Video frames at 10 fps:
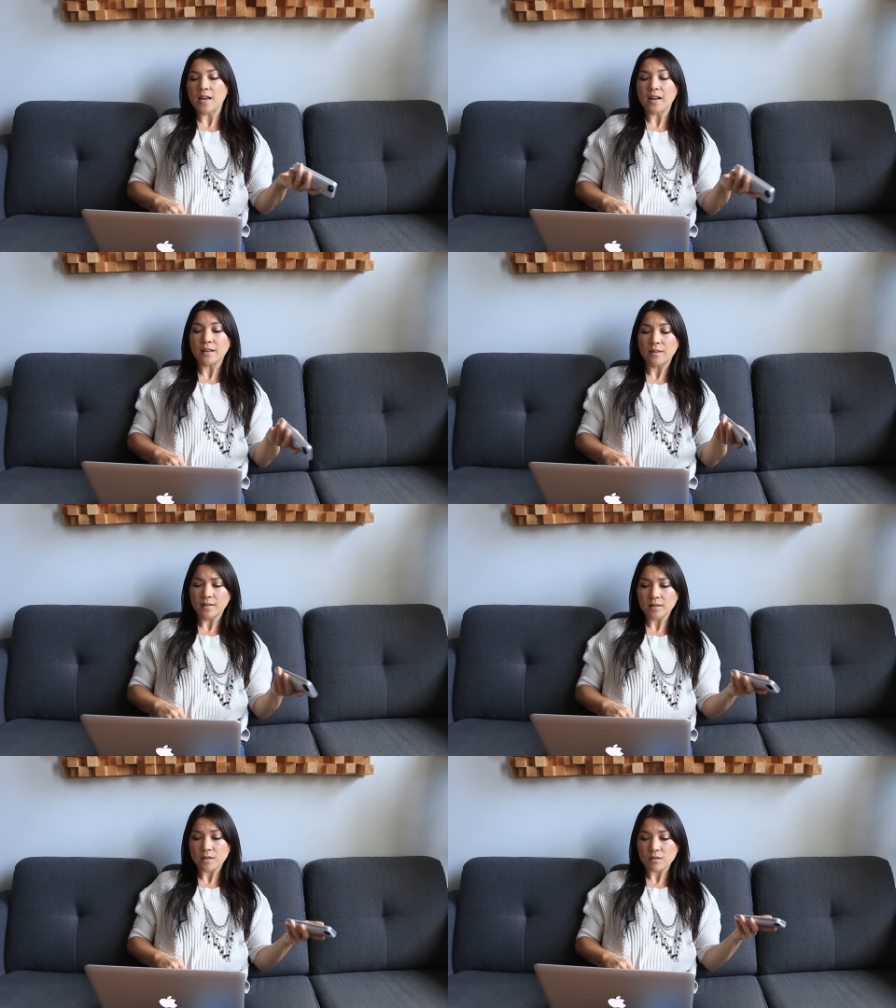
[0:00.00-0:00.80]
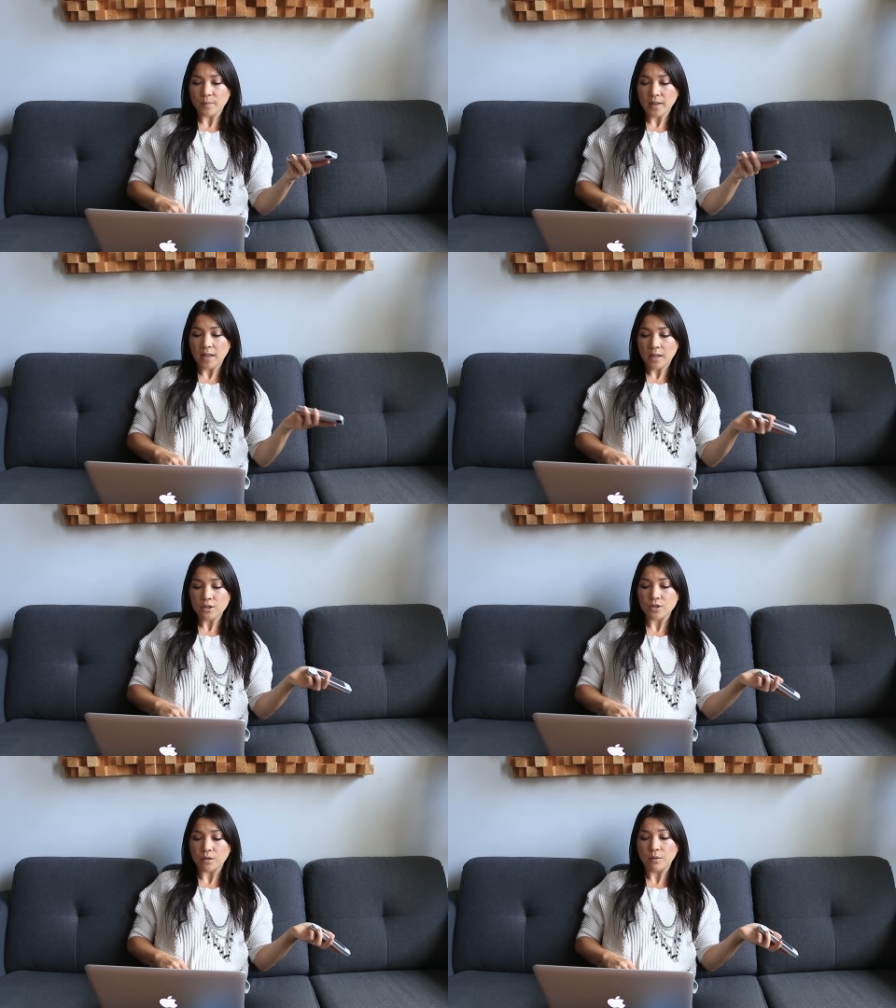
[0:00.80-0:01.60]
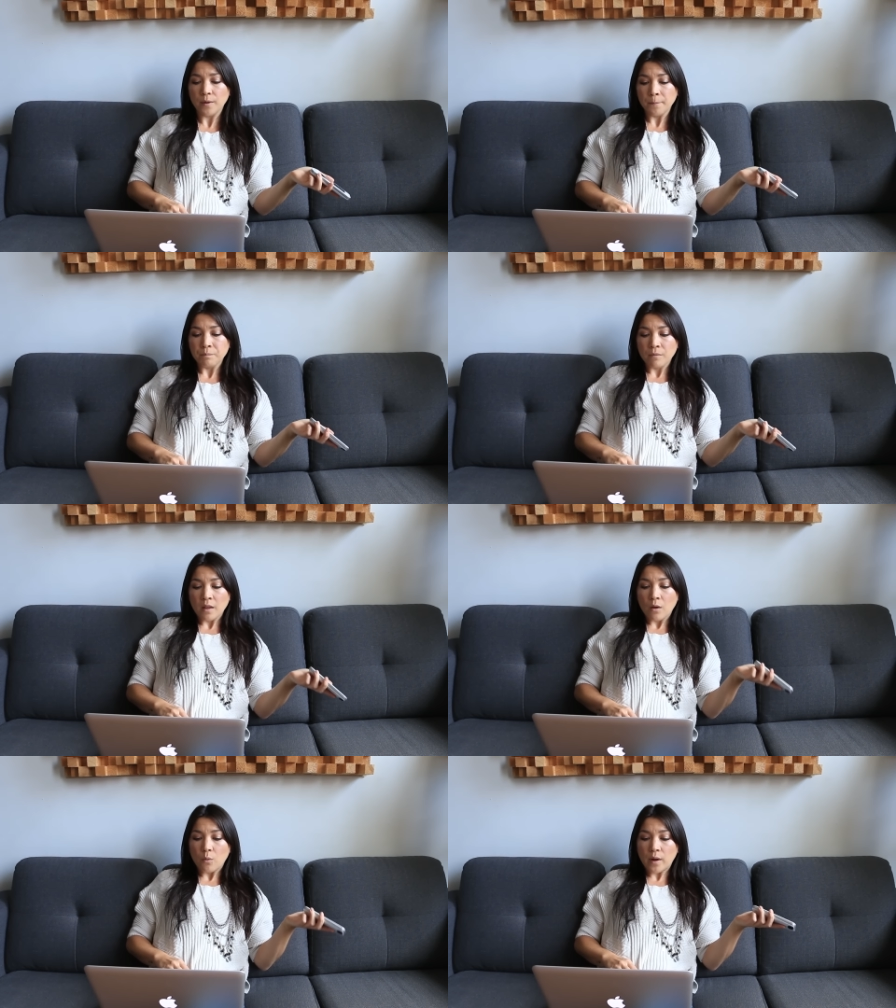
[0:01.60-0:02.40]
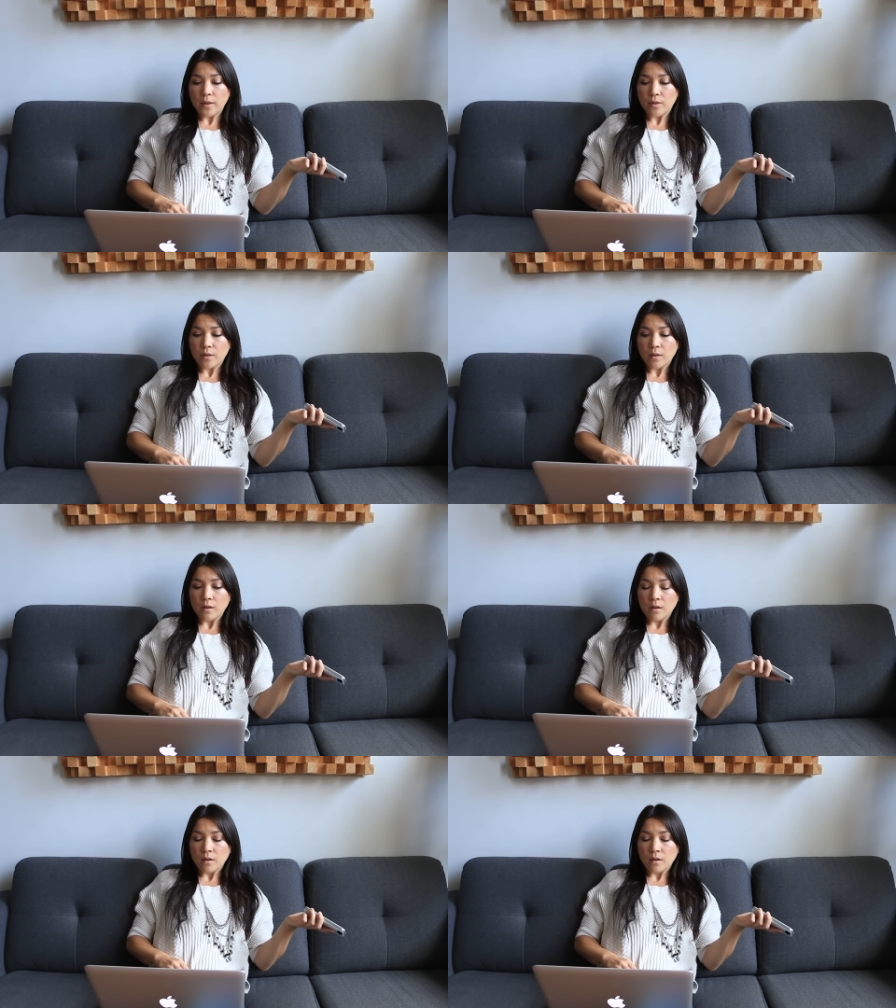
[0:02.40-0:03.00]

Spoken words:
And I think that there's a big issue with,